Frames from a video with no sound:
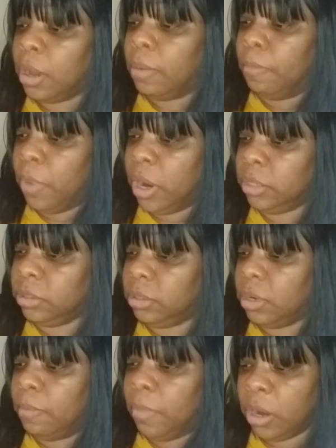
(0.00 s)
Monk,
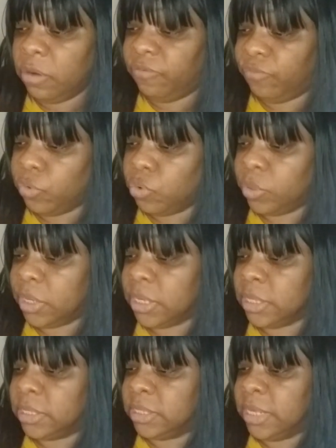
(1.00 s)
monk fruit
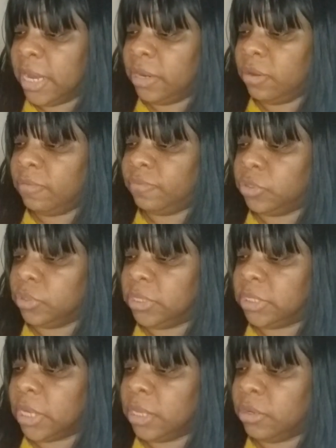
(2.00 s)
is native to
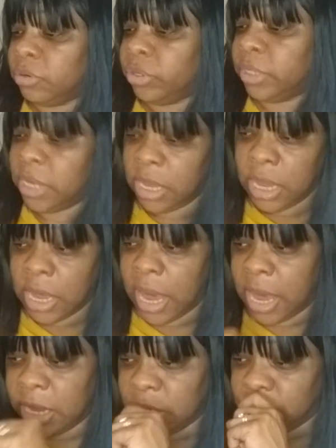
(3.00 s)
southern
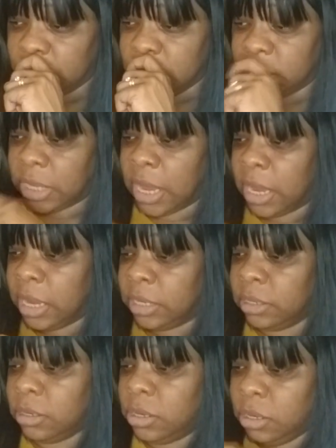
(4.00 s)
Asians
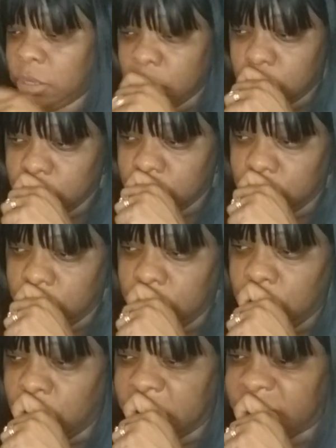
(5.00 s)
and
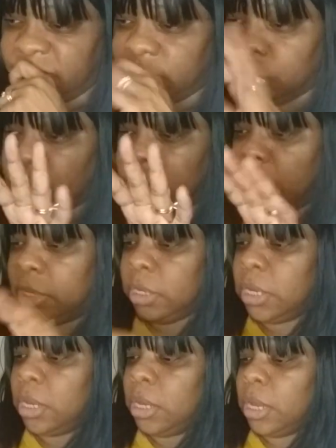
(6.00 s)
was, excuse
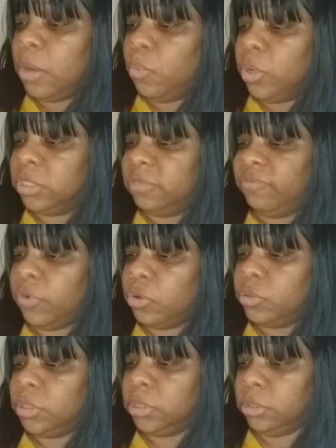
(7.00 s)
me, was
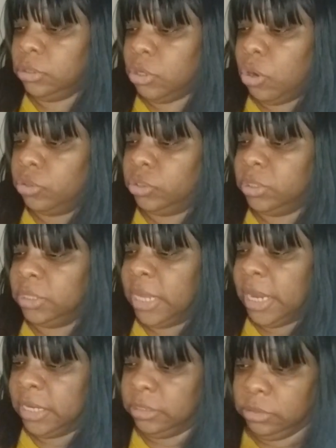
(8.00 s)
first
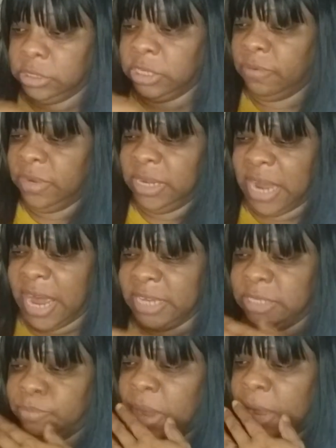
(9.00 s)
culturalized,
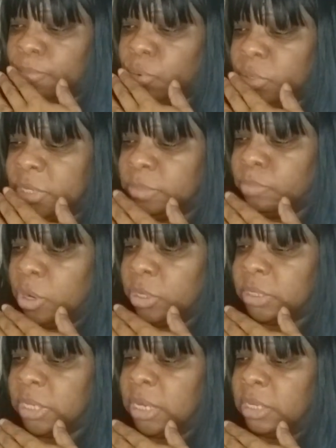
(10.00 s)
civilized by Buddhist
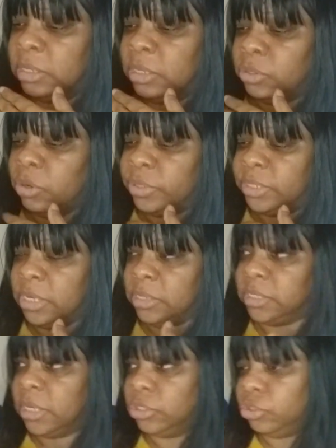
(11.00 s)
monks in the 13th
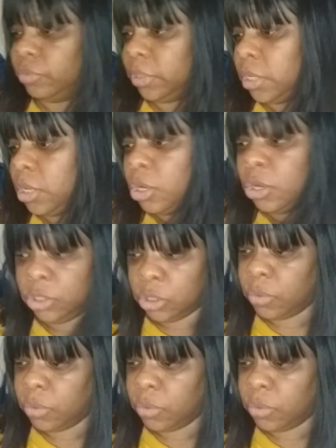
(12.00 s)
century. So,